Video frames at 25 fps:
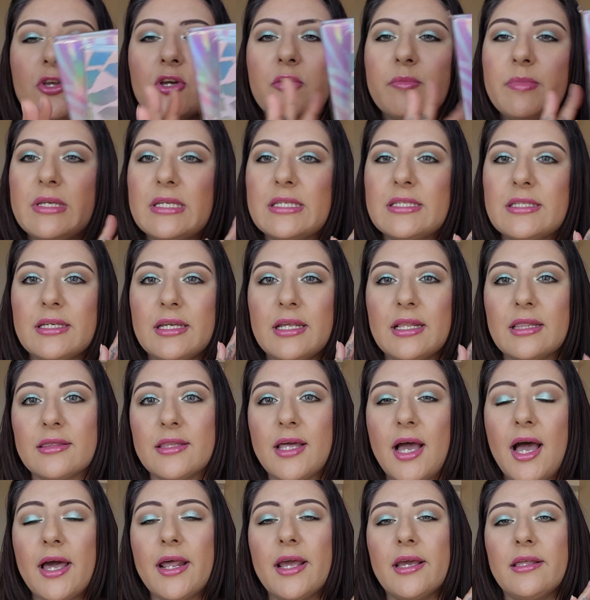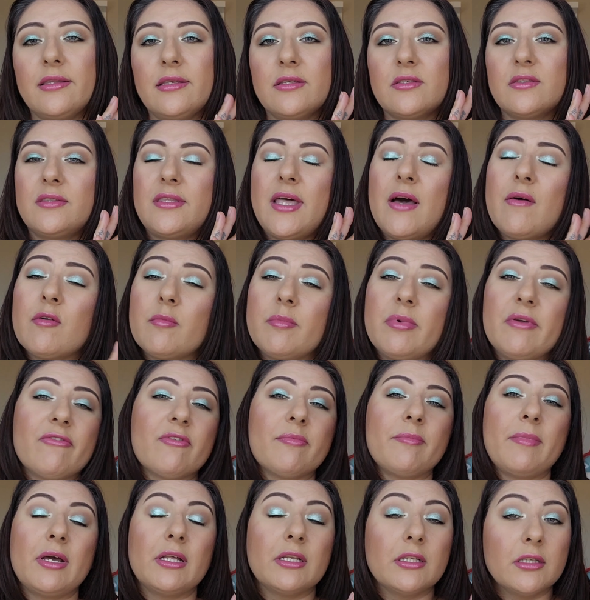you'll be seeing that, and that will be
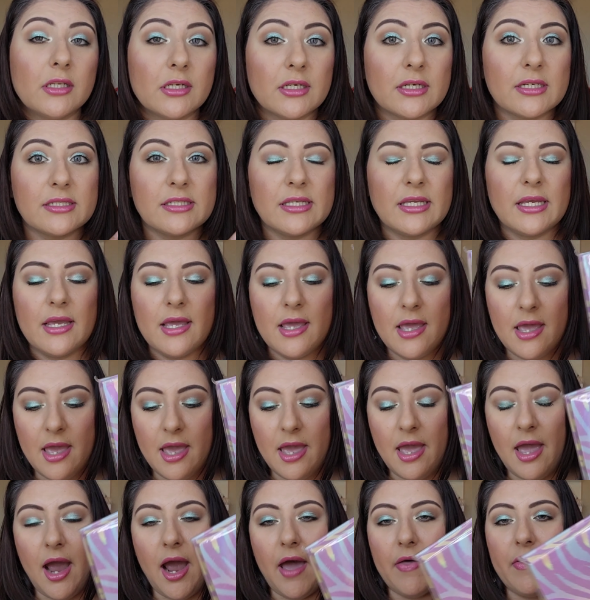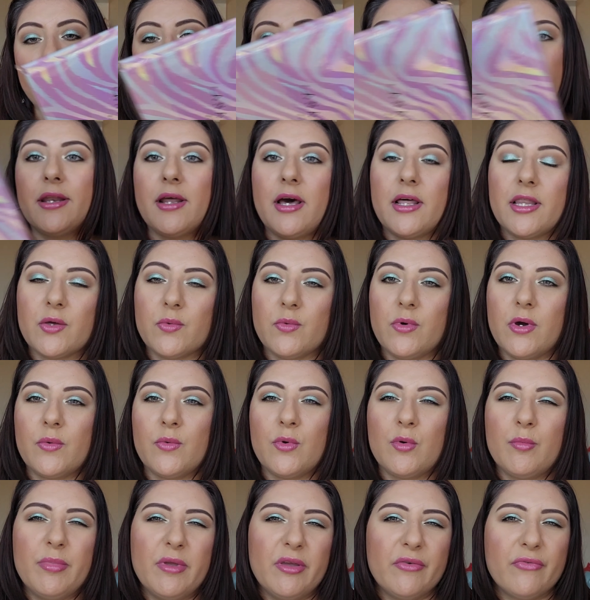for my Looxie, and then another one
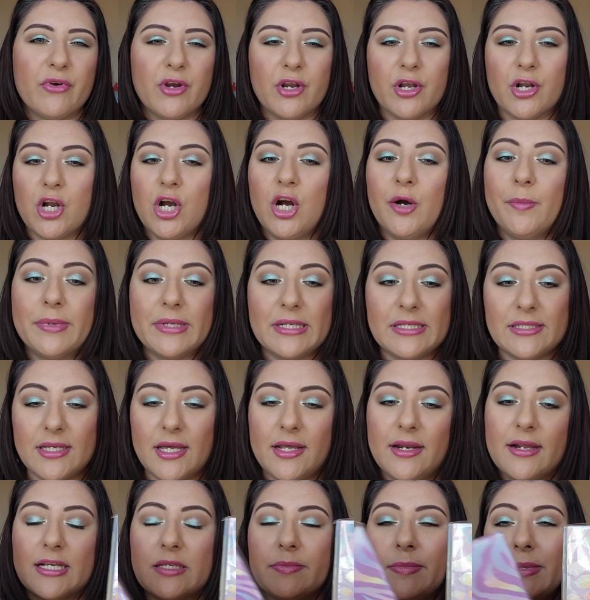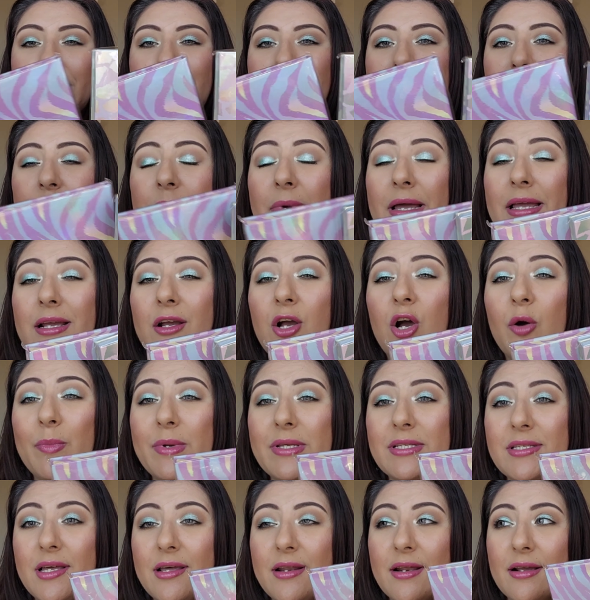will be for Copacetics because my
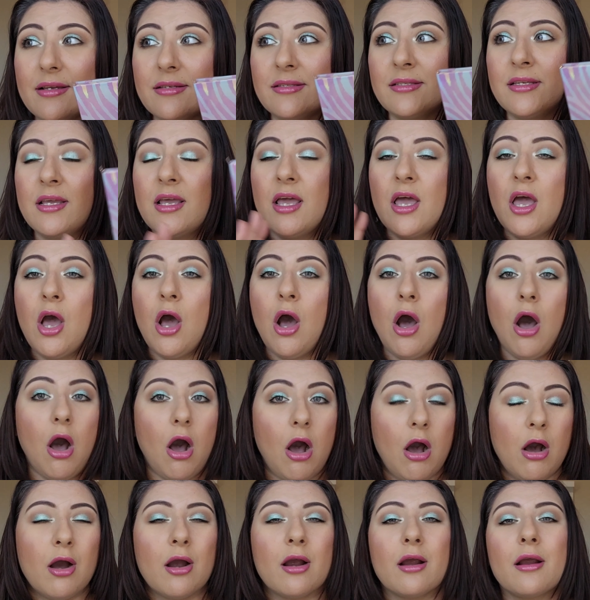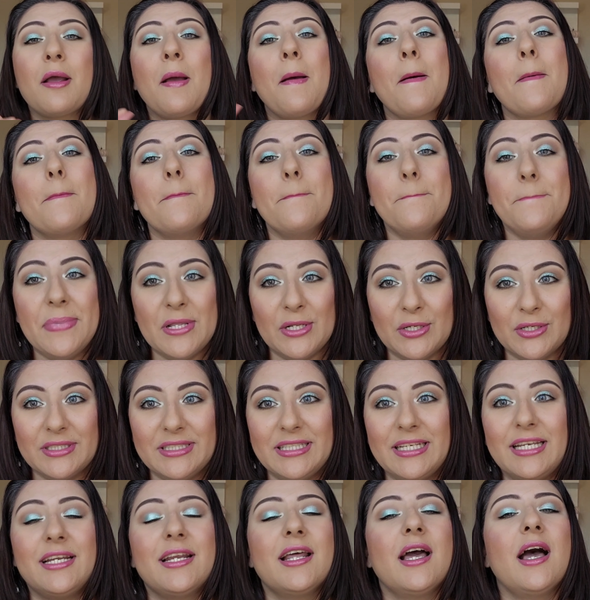Copacetics are
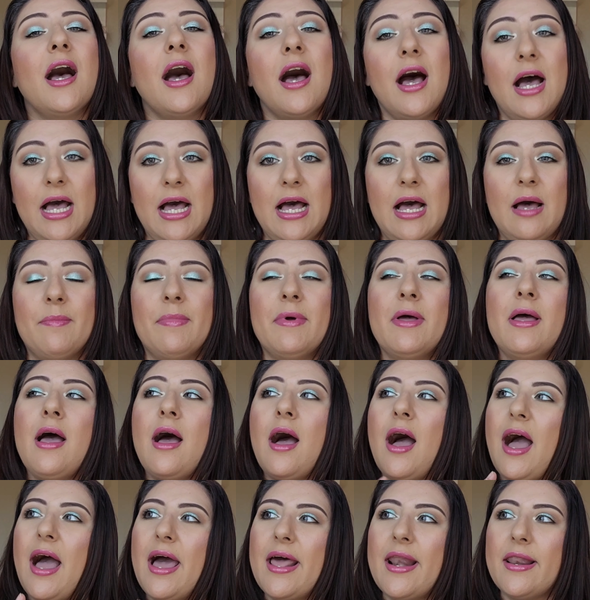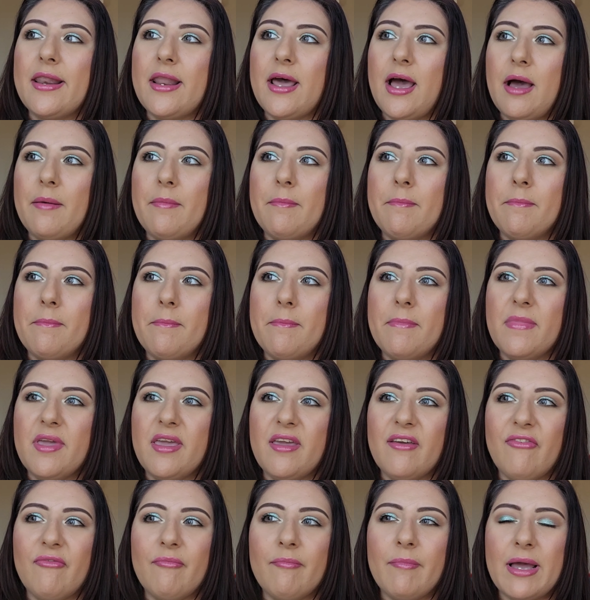building up. And
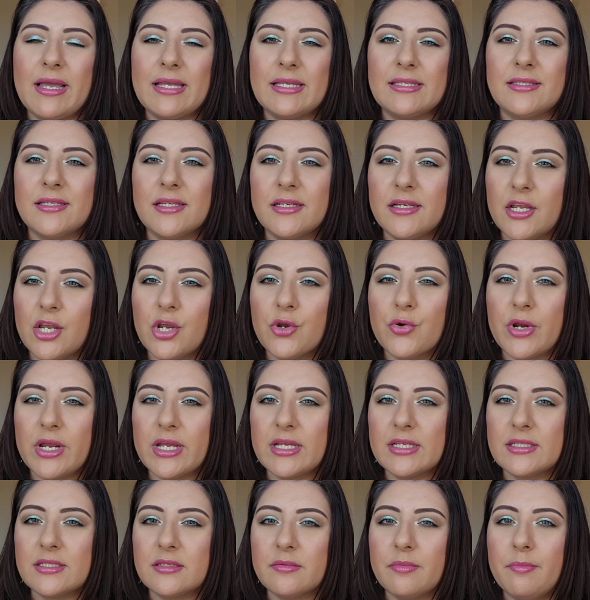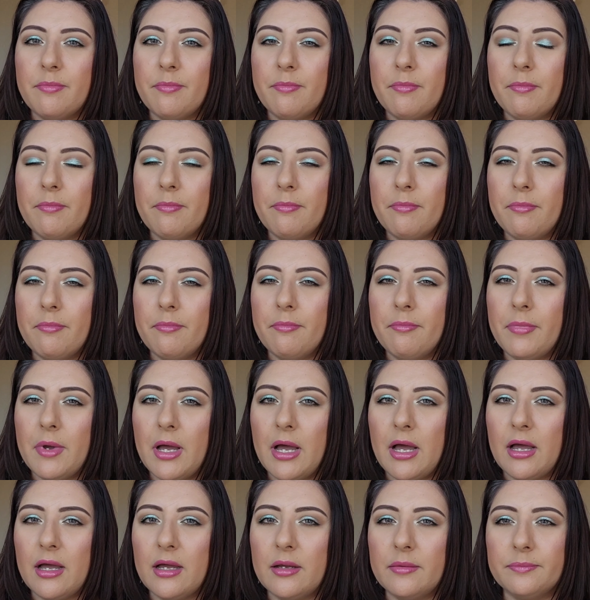if my Sydney Grace
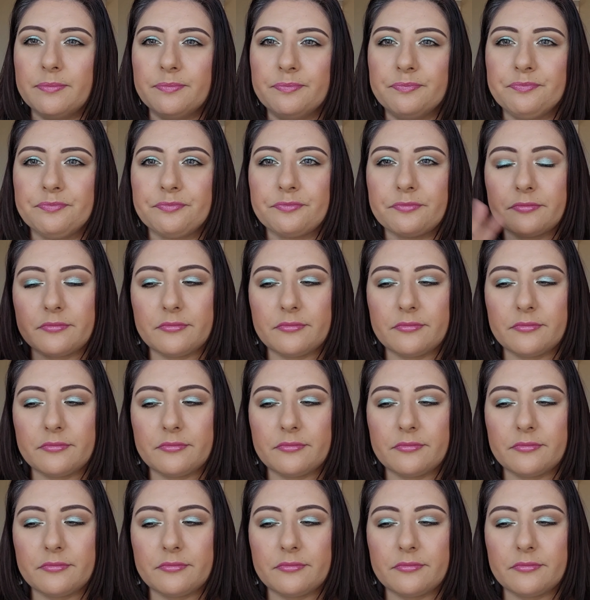um,